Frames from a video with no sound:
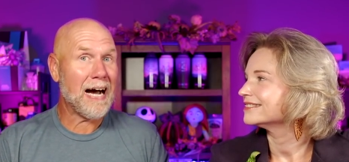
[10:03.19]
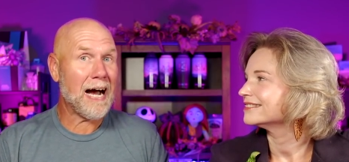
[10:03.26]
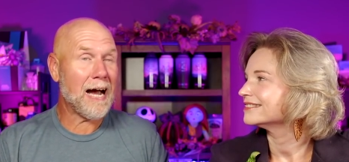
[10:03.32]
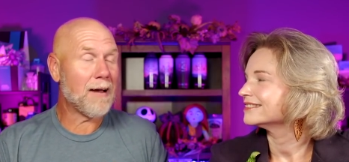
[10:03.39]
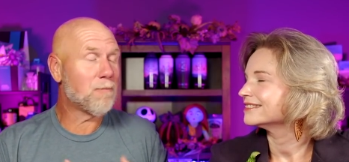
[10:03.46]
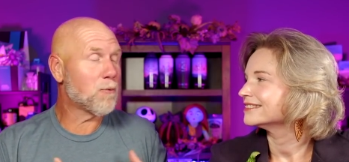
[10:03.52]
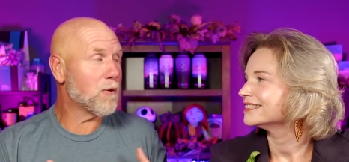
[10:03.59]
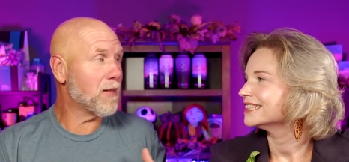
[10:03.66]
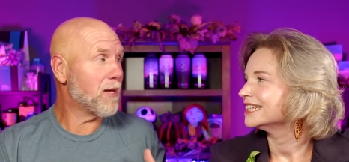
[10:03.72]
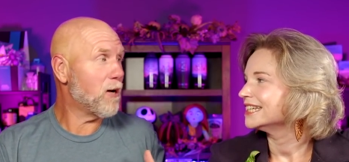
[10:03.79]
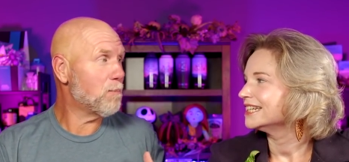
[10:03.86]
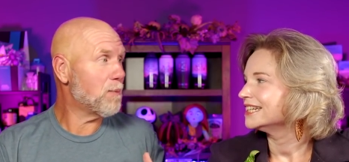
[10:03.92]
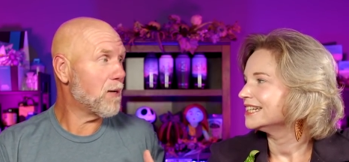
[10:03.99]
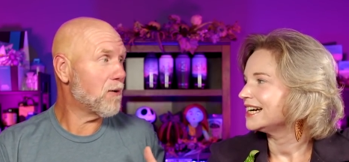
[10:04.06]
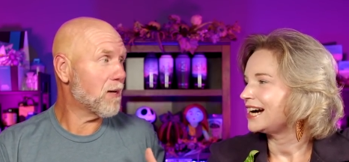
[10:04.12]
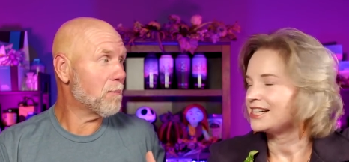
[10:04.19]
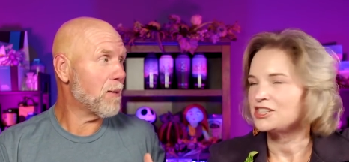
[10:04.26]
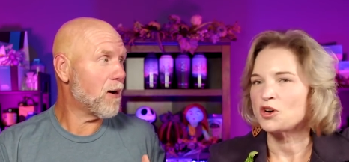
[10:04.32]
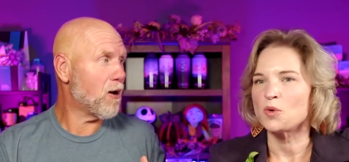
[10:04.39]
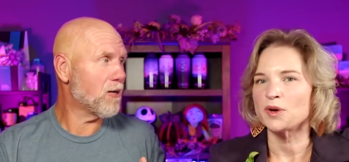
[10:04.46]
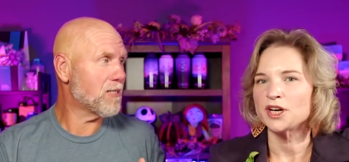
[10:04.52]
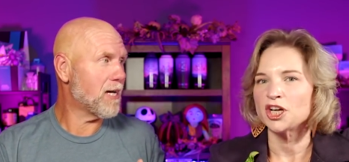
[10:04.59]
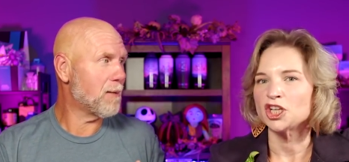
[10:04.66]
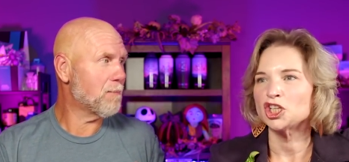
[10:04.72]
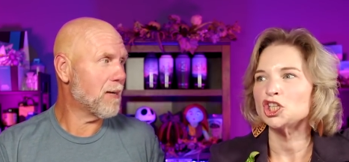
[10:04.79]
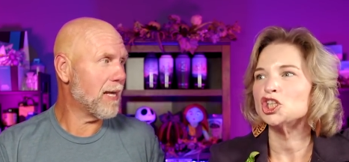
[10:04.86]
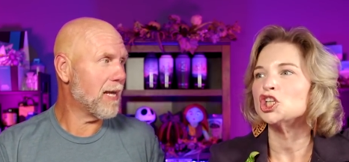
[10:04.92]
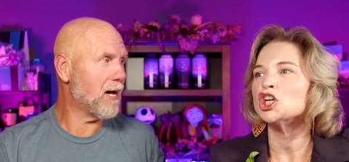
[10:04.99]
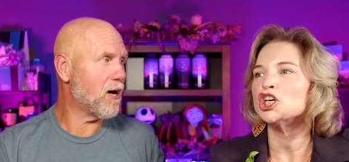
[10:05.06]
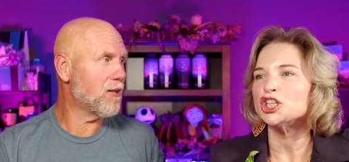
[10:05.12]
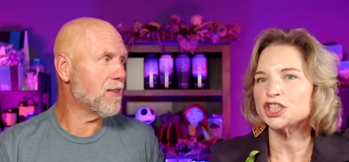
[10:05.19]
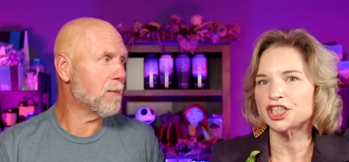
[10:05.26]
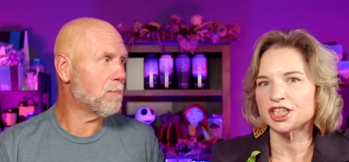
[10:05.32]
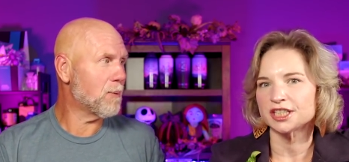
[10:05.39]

Speaker 1: i really hope they don't give me don't a hard time getting on the